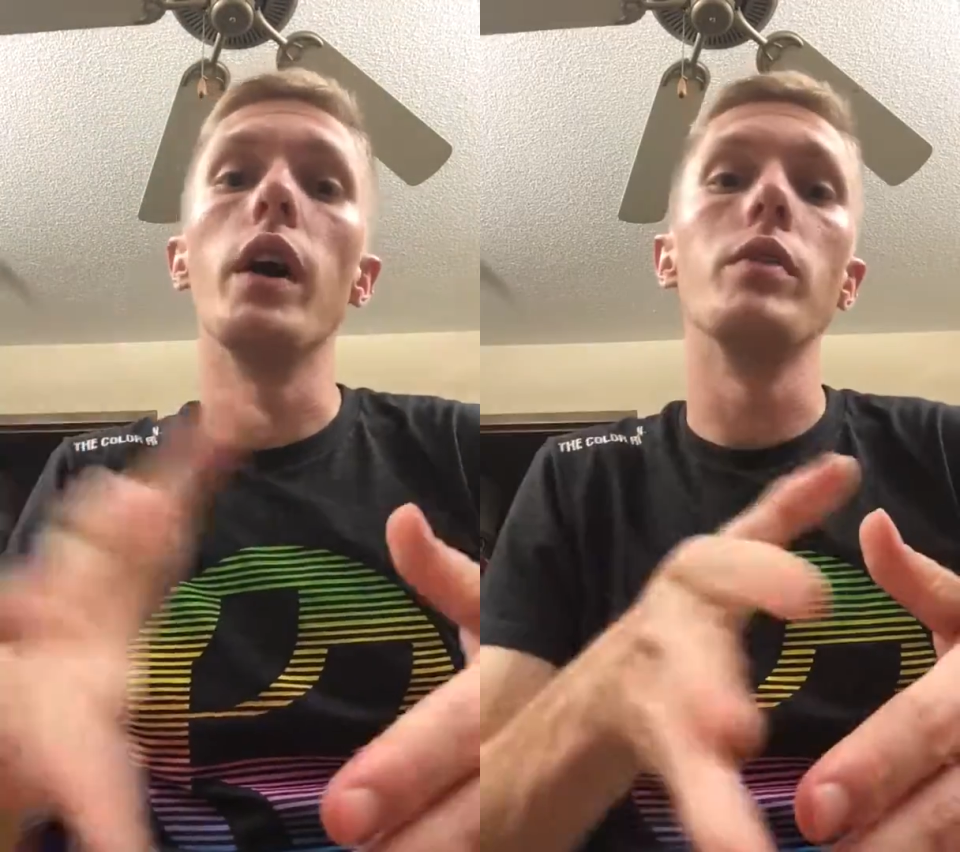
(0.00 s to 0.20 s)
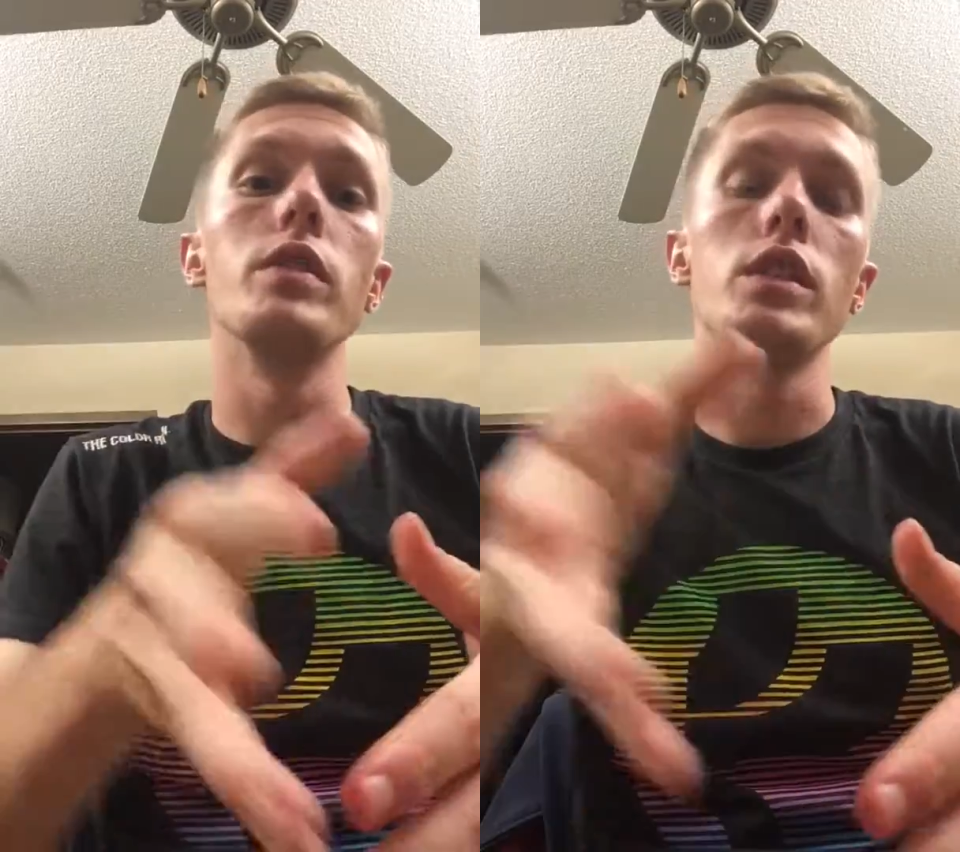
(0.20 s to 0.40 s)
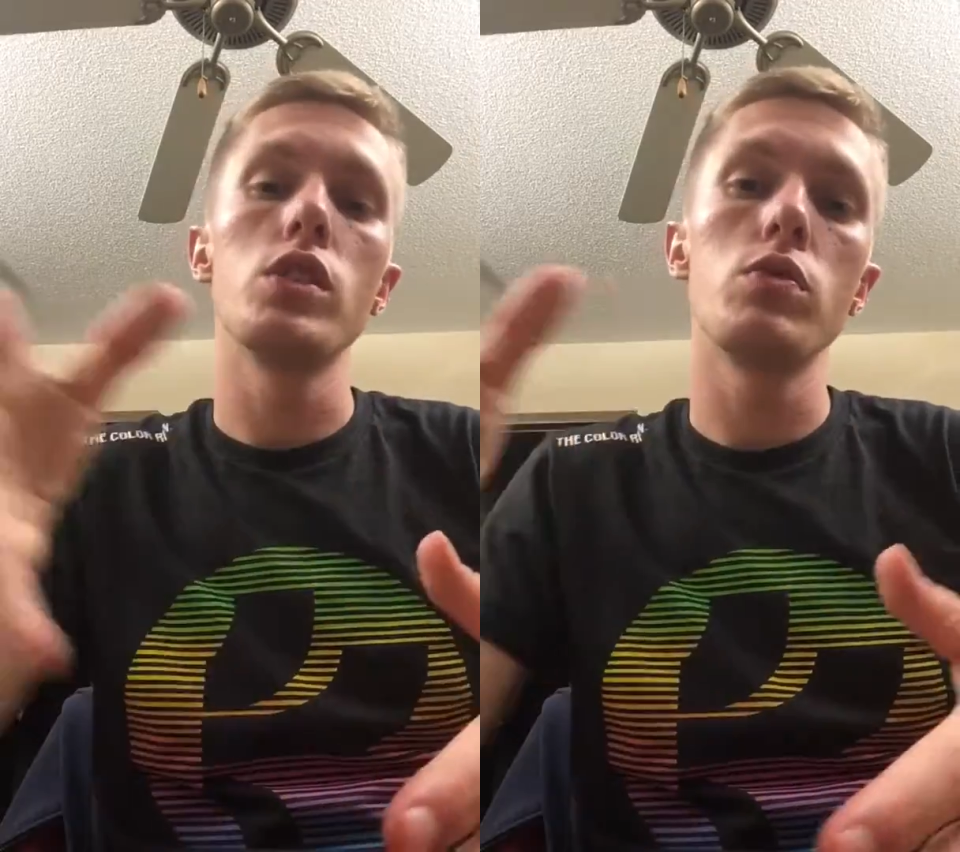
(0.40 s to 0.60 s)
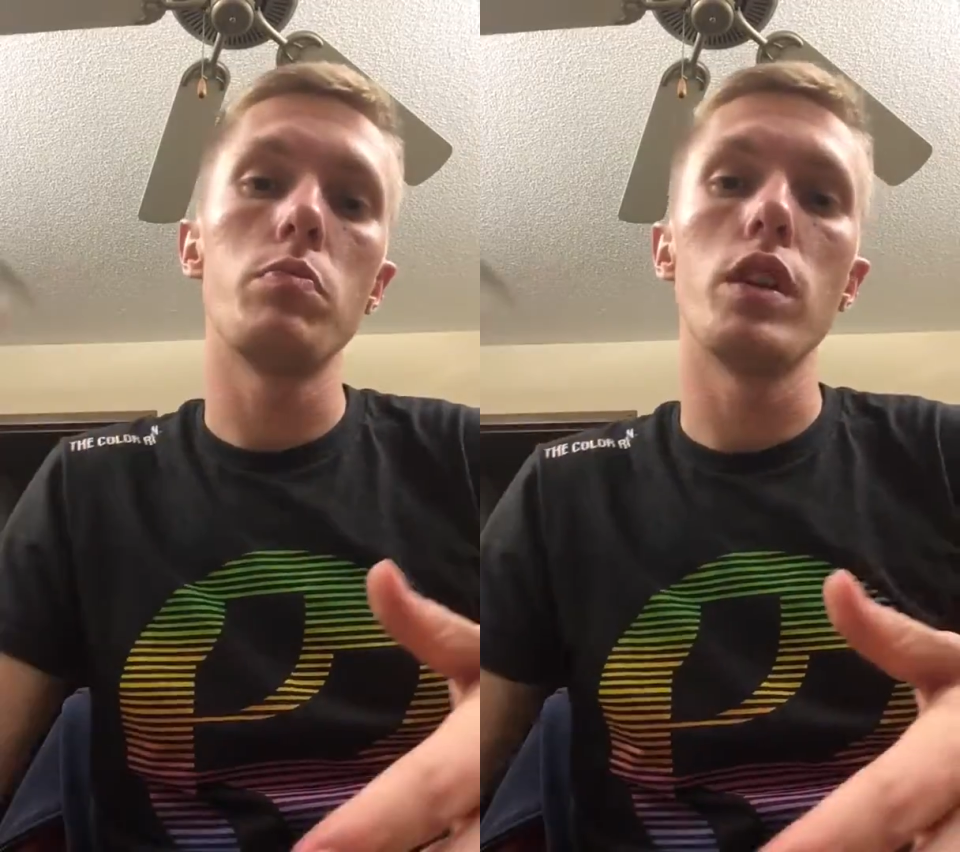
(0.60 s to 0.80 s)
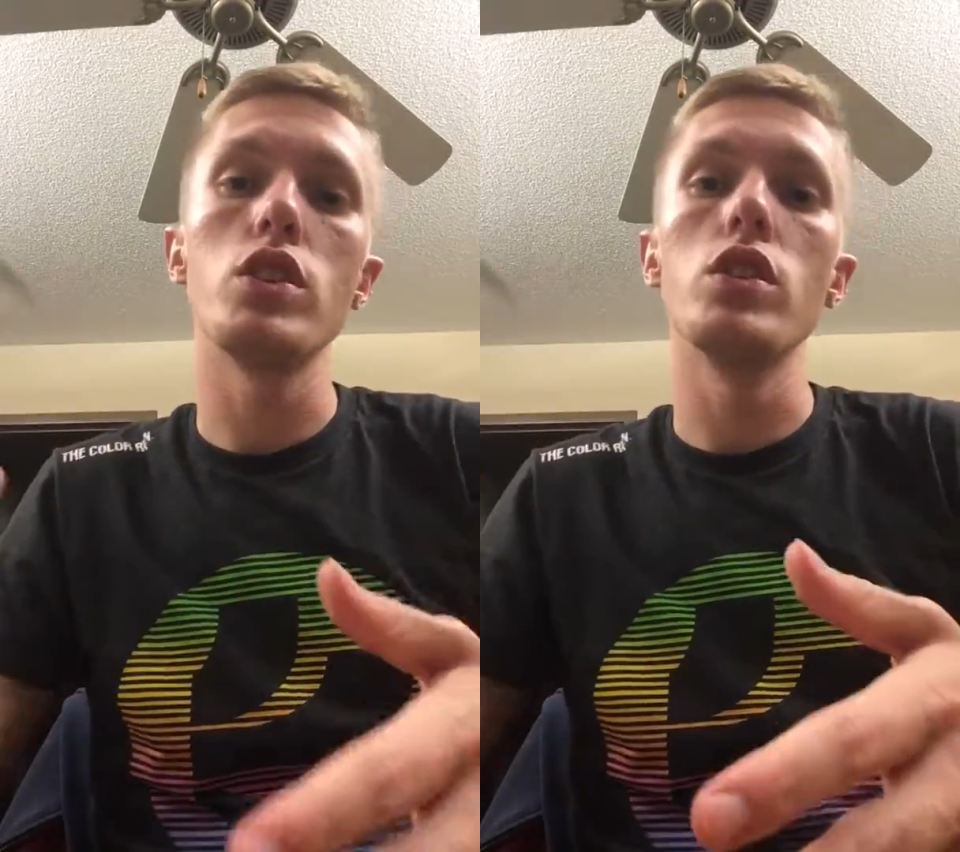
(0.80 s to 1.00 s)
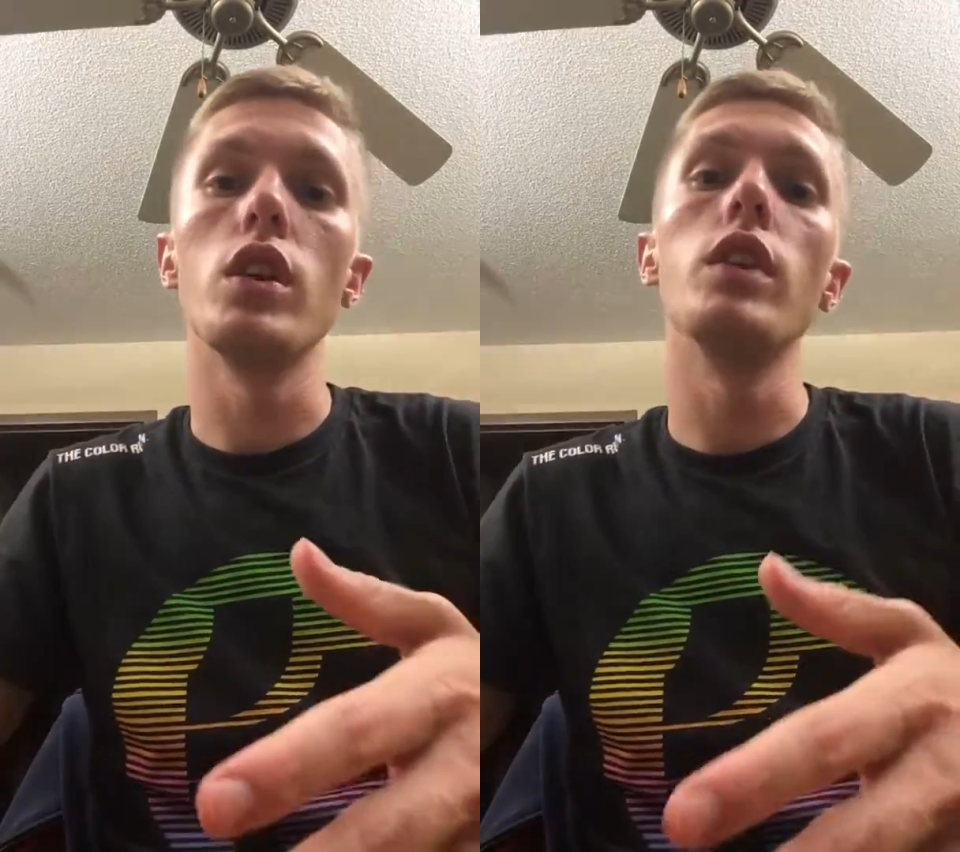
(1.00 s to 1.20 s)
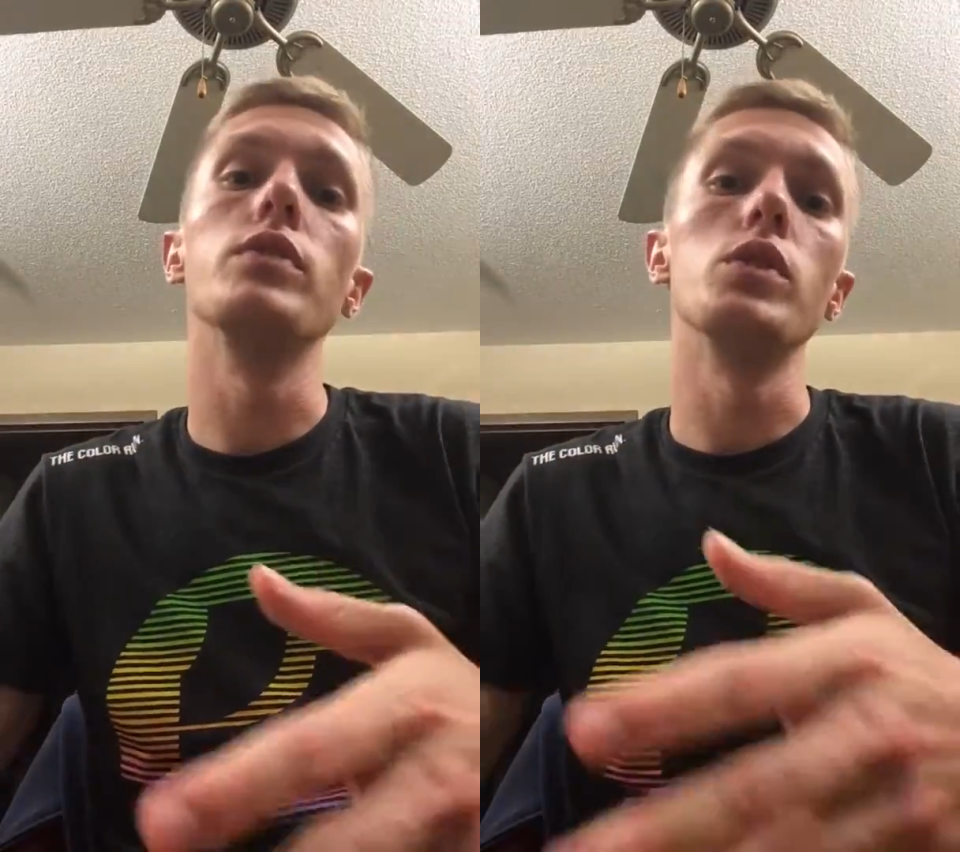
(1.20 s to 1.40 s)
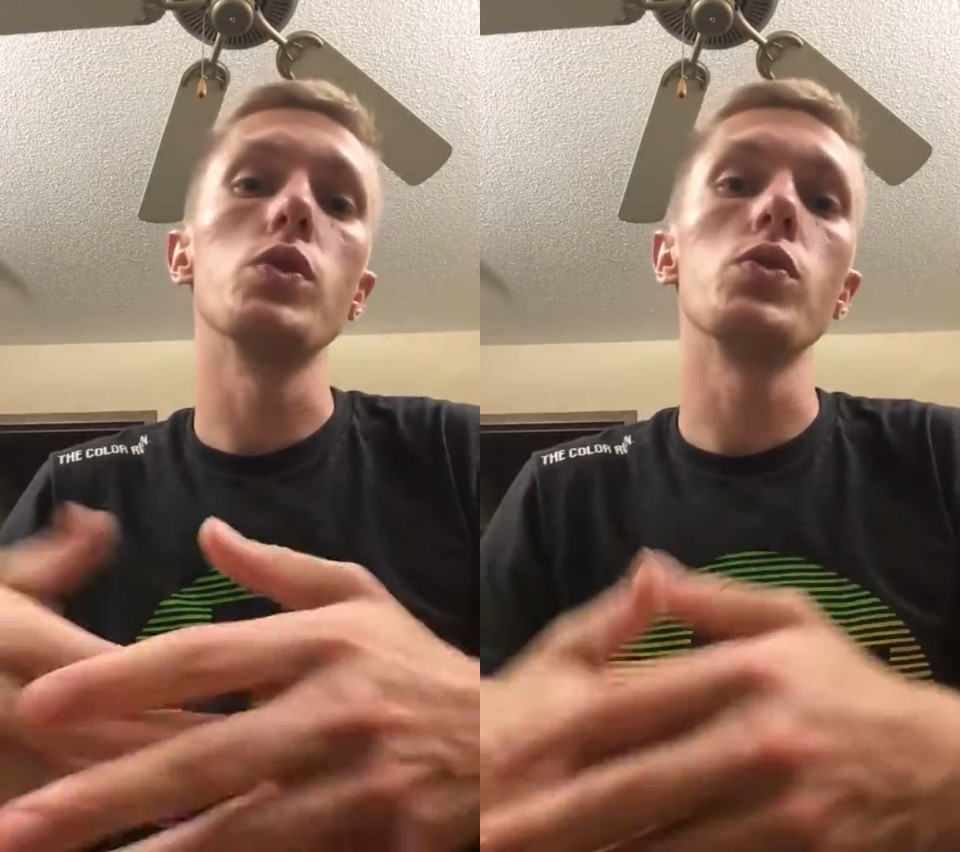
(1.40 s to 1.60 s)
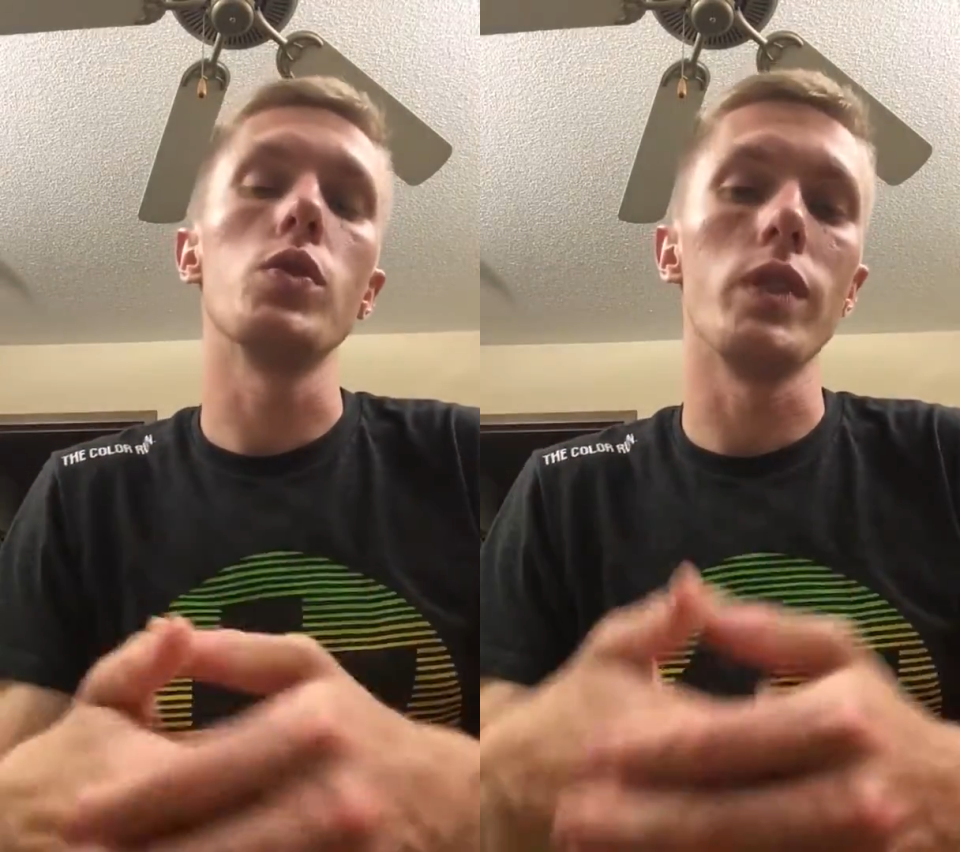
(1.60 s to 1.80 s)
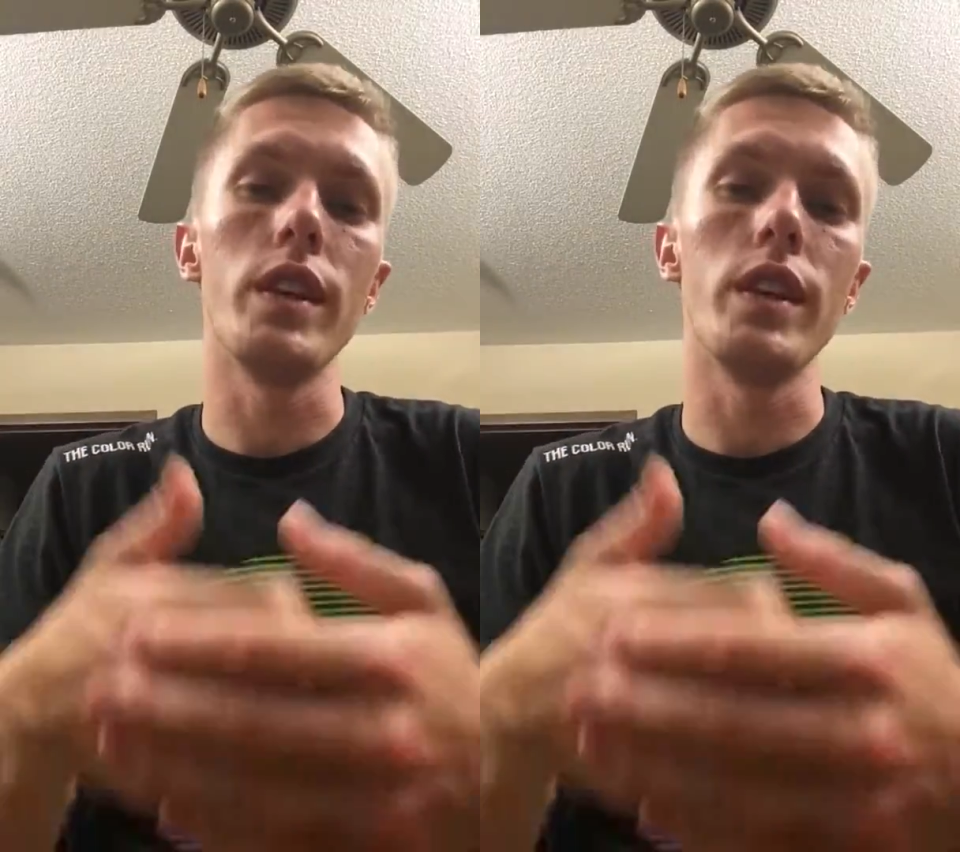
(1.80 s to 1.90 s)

of an expression of your soul.